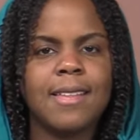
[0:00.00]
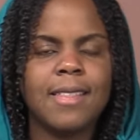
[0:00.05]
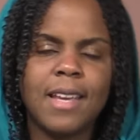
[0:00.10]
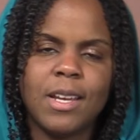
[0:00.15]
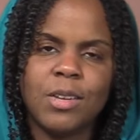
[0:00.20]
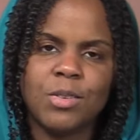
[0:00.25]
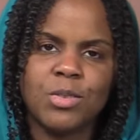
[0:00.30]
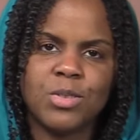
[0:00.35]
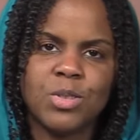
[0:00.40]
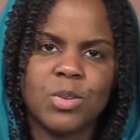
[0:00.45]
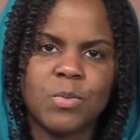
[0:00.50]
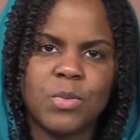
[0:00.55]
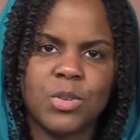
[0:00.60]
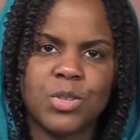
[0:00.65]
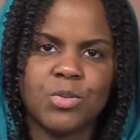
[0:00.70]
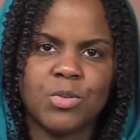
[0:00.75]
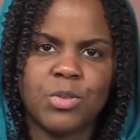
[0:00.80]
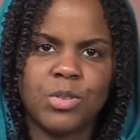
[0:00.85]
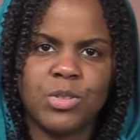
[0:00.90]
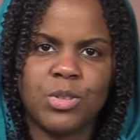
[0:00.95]
Thank you so
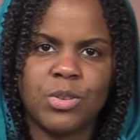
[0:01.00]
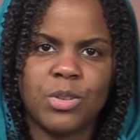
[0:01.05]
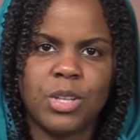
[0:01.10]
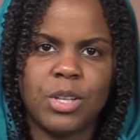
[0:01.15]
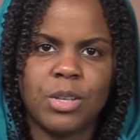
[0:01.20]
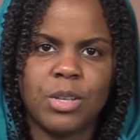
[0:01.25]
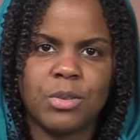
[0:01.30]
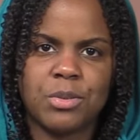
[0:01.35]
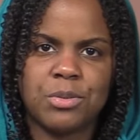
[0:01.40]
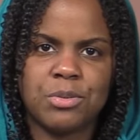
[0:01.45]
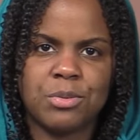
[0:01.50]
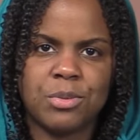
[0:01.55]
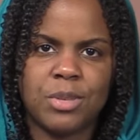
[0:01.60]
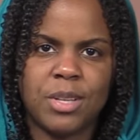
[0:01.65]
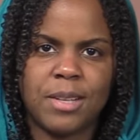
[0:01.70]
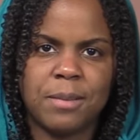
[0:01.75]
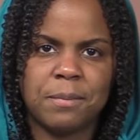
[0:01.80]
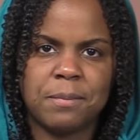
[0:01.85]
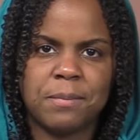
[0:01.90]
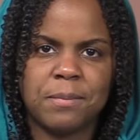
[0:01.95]
much for joining us
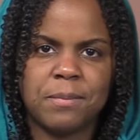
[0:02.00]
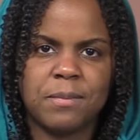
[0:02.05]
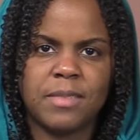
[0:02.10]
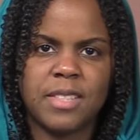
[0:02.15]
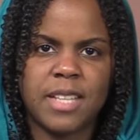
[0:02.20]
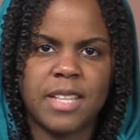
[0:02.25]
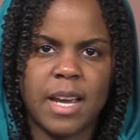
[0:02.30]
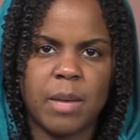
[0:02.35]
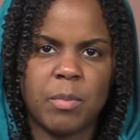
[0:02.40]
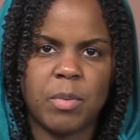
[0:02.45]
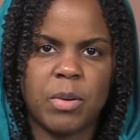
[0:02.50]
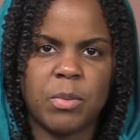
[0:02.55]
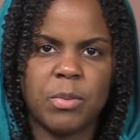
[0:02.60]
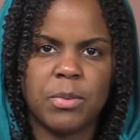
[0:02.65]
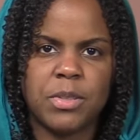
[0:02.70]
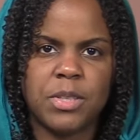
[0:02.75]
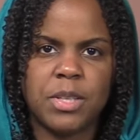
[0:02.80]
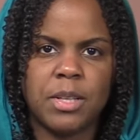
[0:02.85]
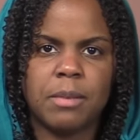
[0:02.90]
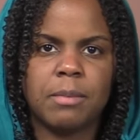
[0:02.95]
today. Jai
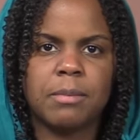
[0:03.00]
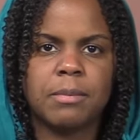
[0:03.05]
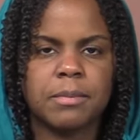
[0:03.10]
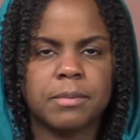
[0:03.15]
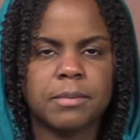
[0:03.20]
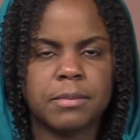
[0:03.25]
Prabhuji.